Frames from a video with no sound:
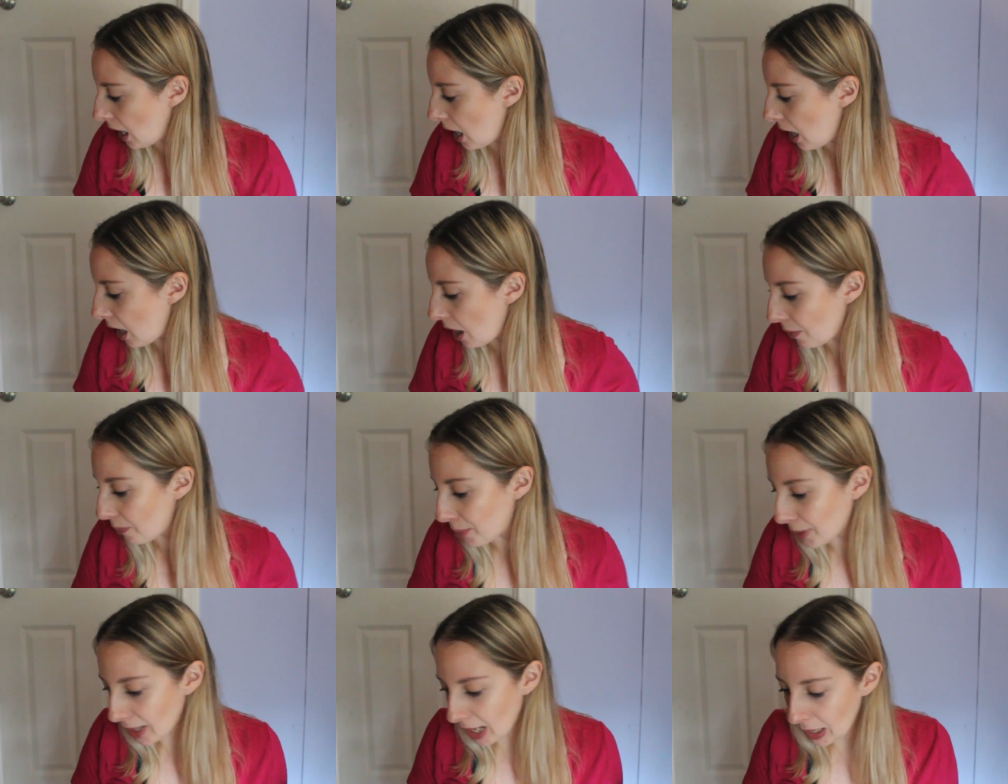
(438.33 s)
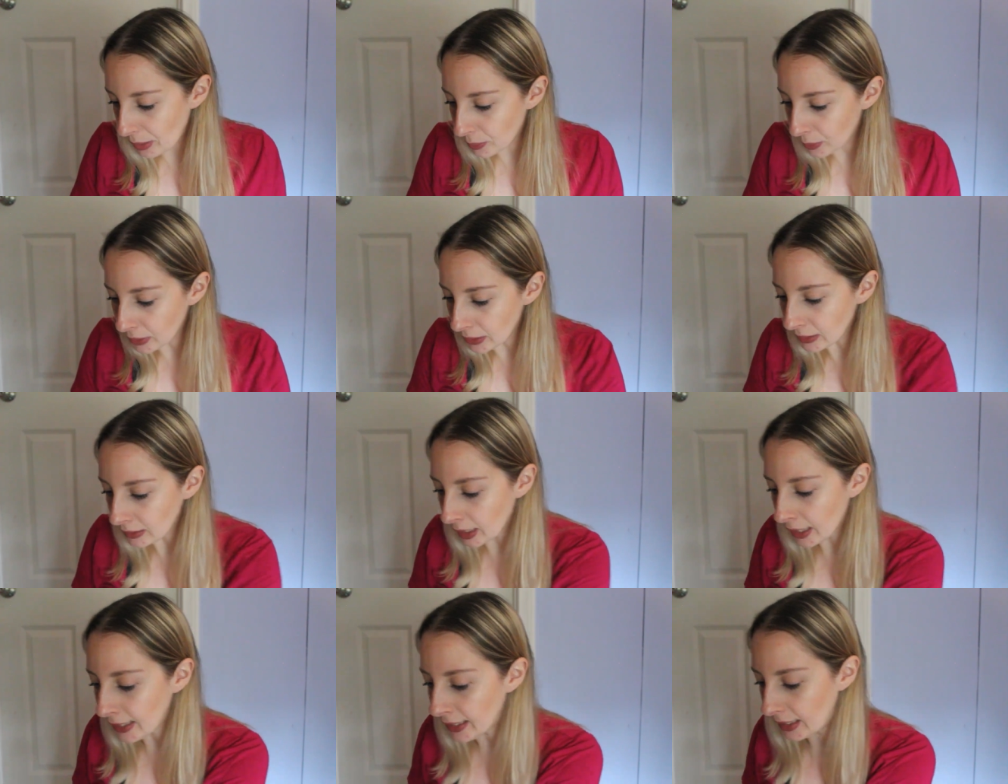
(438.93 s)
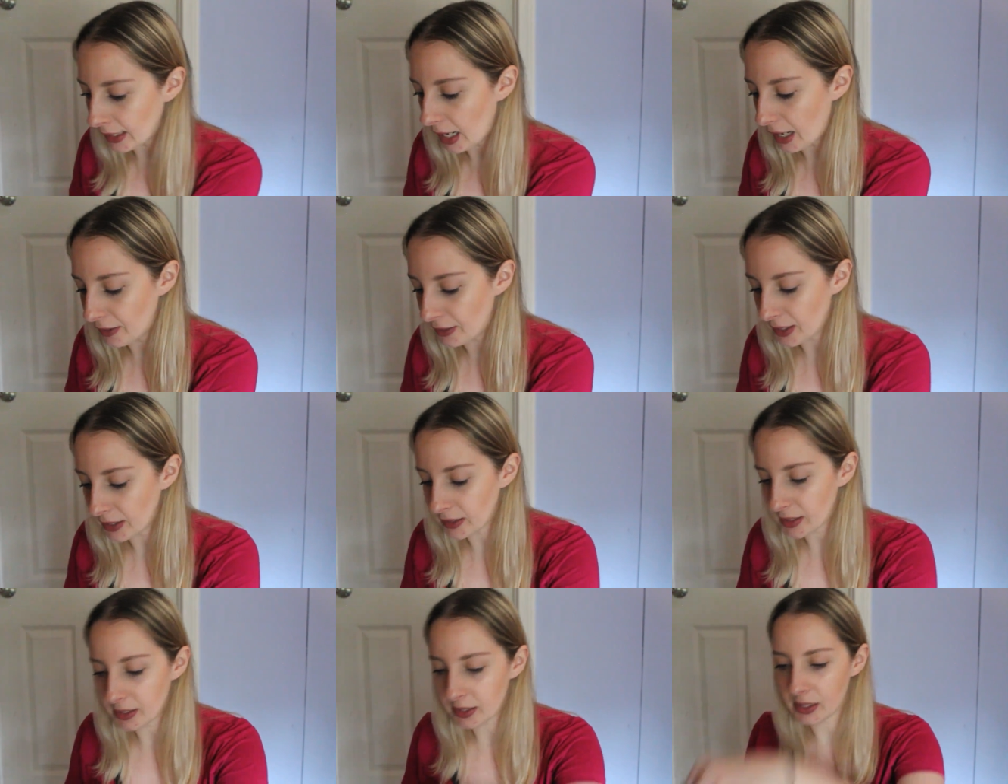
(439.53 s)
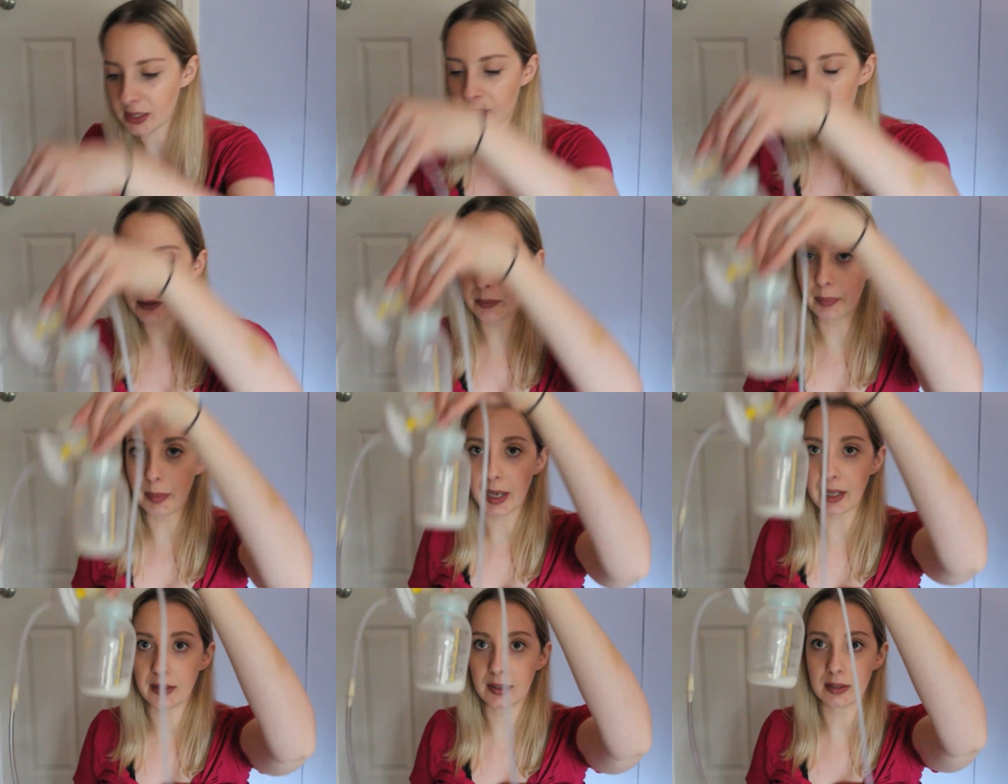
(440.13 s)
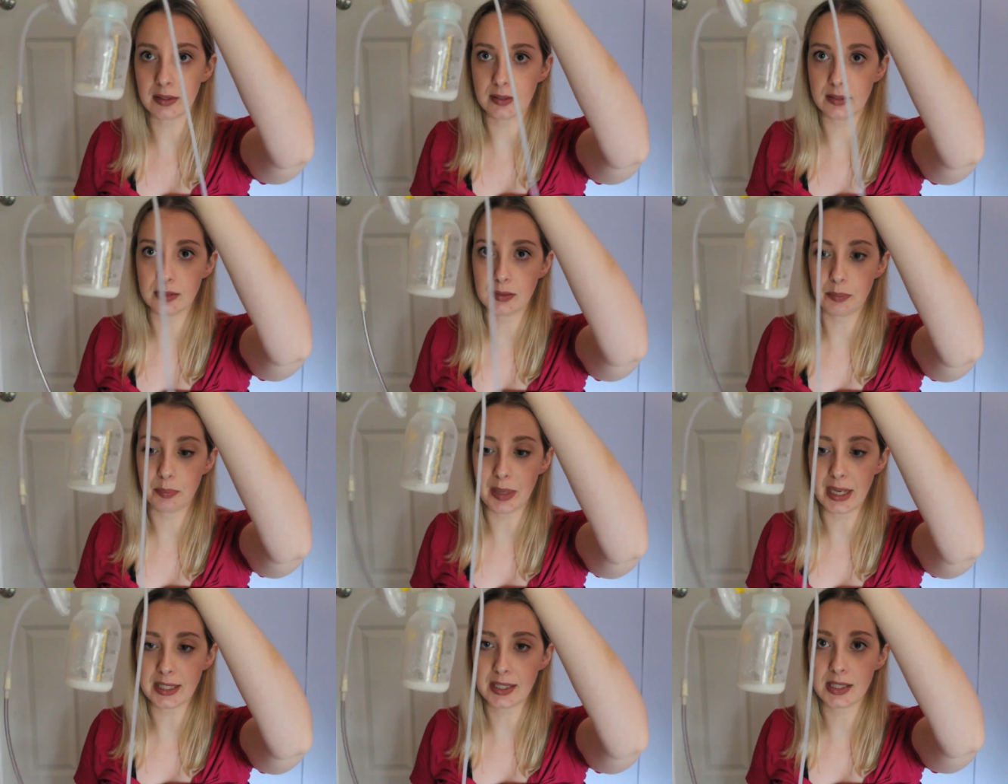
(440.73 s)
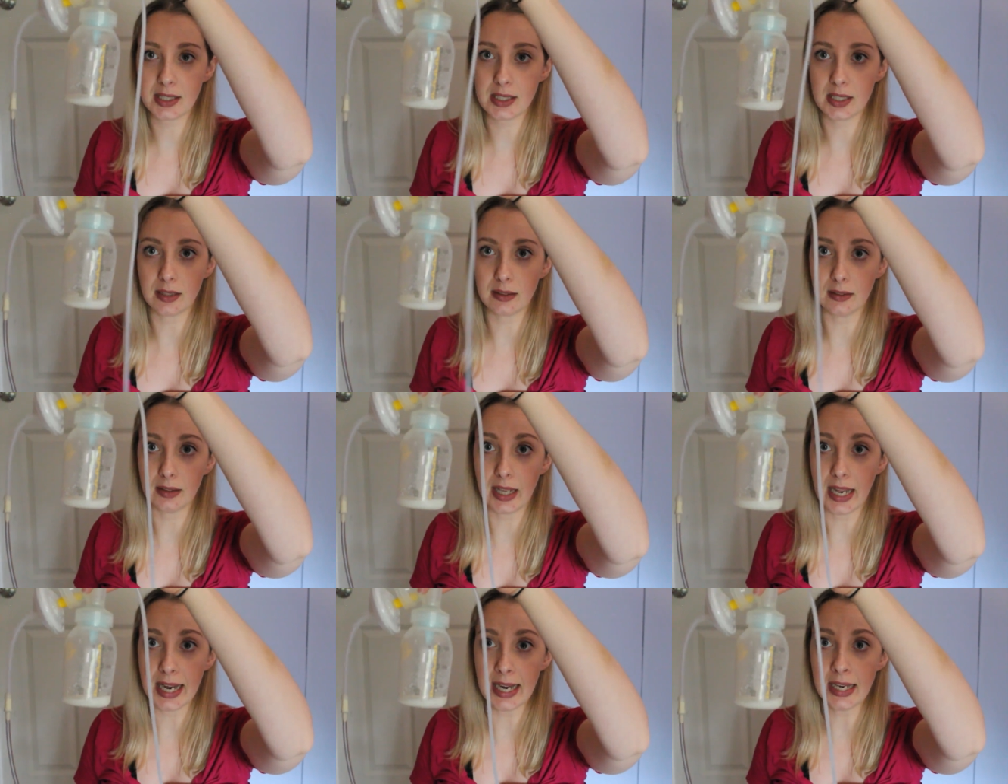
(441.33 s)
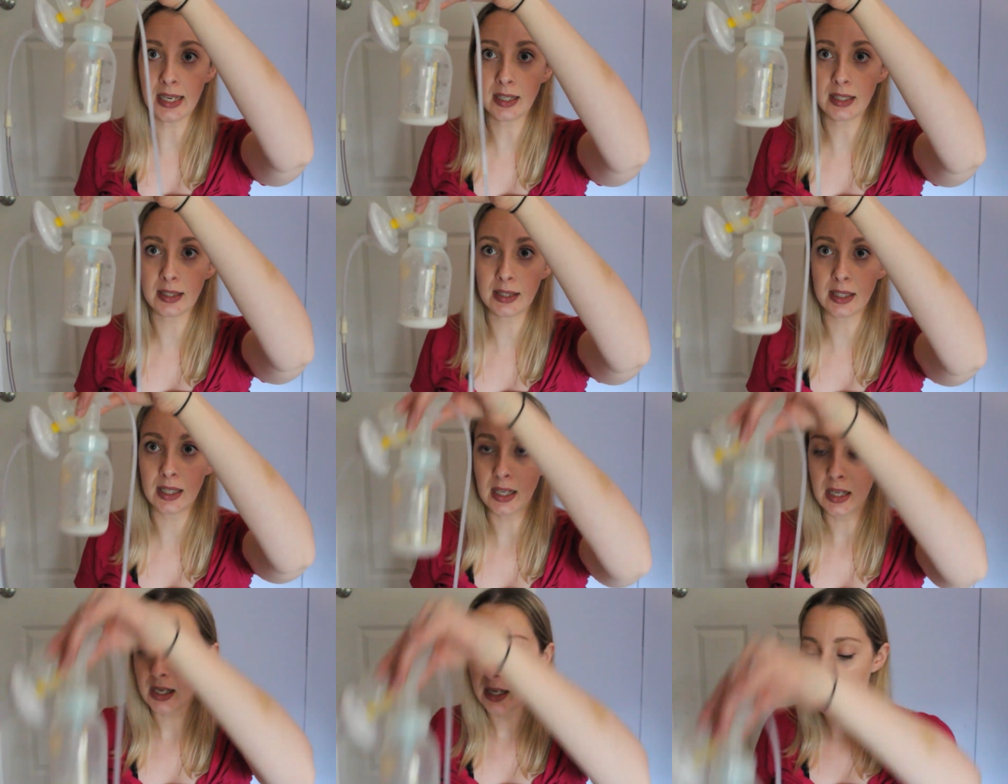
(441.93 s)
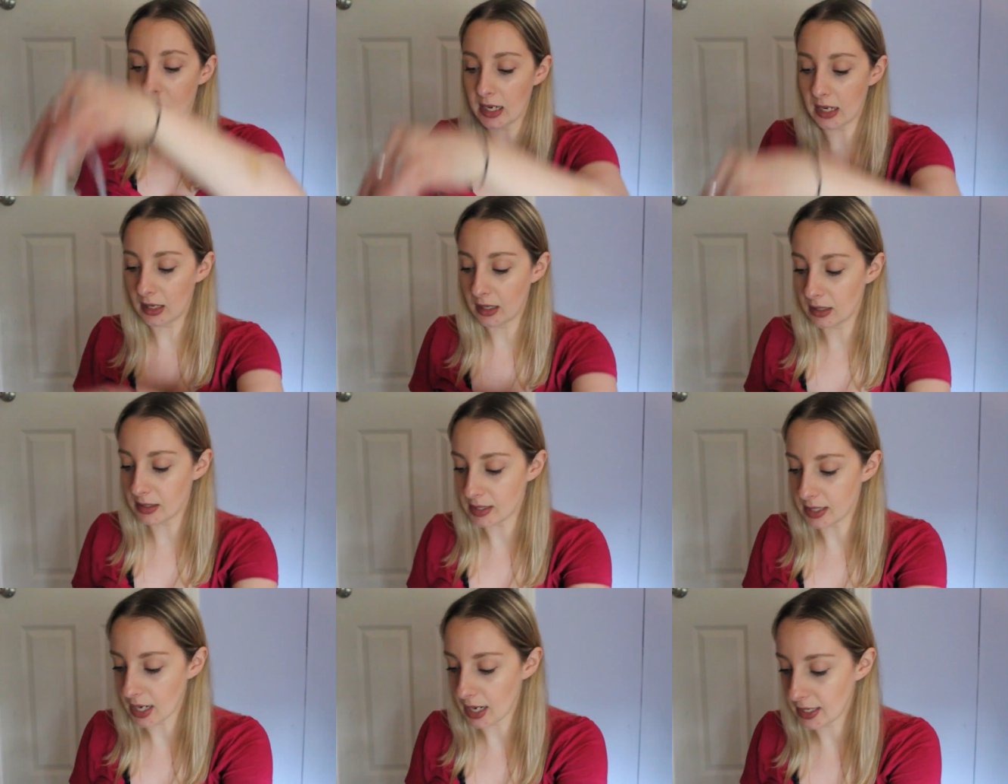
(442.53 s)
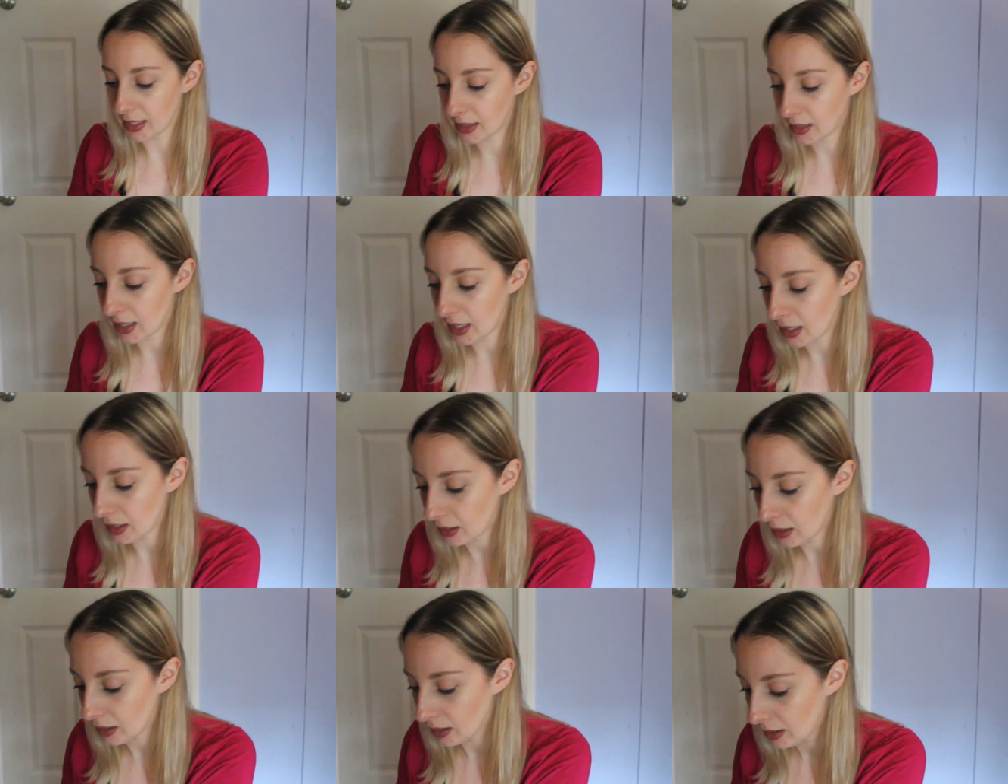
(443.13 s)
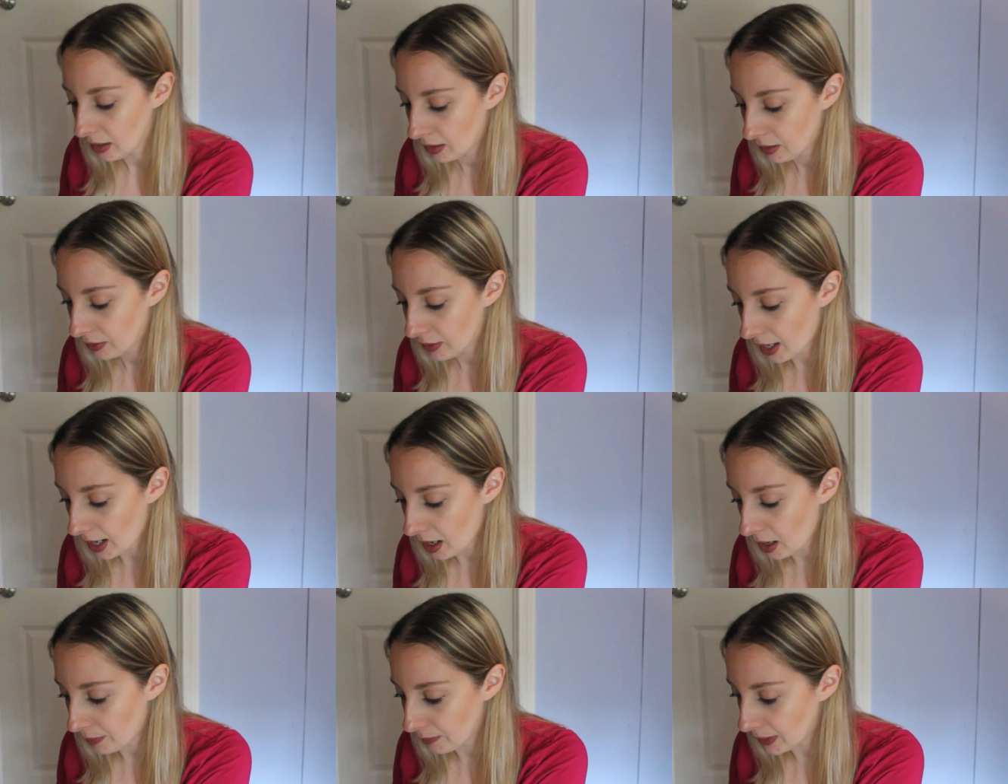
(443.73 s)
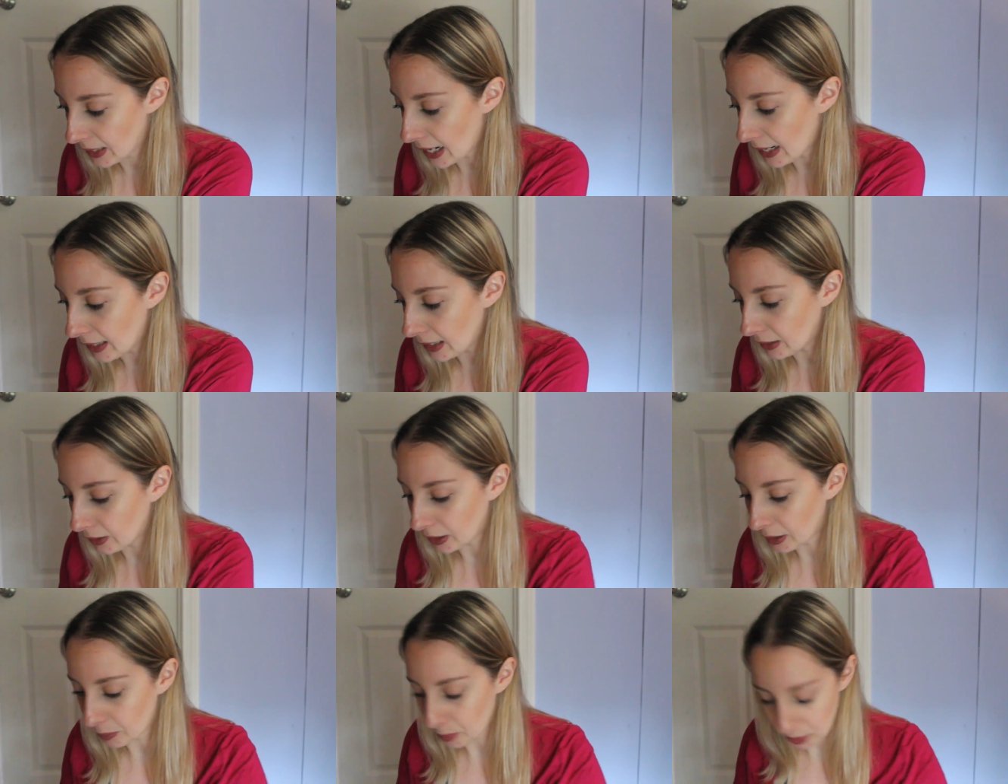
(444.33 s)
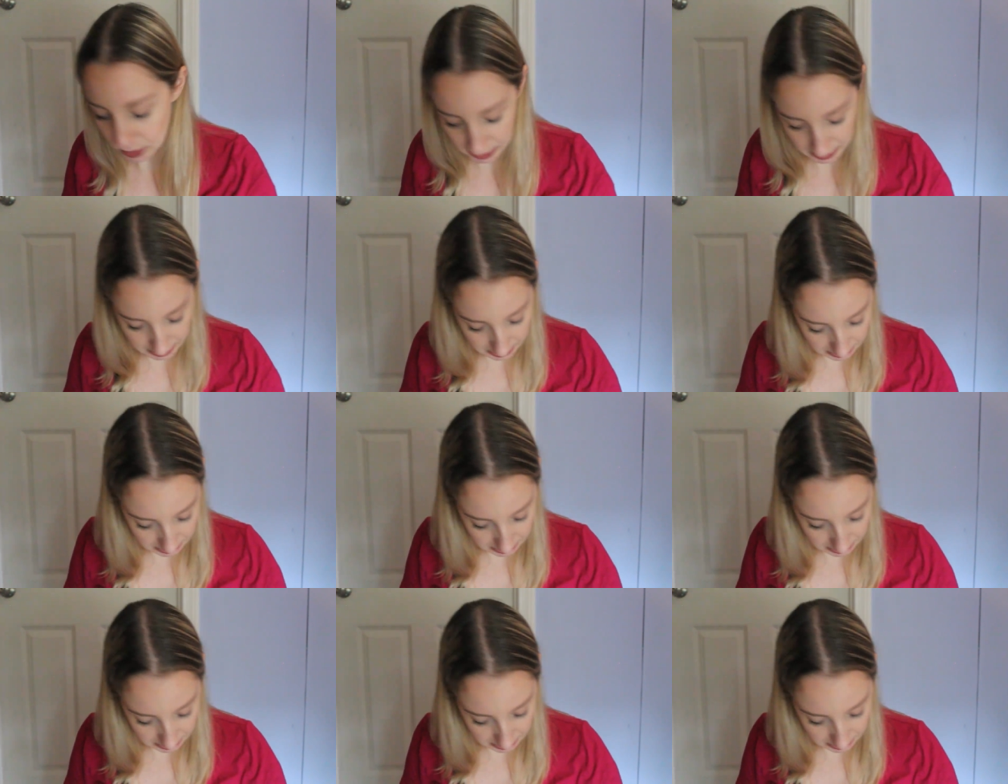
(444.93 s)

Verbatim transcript: Uh, but I really like it. I think this is the best best length, and I think that I'm getting like pretty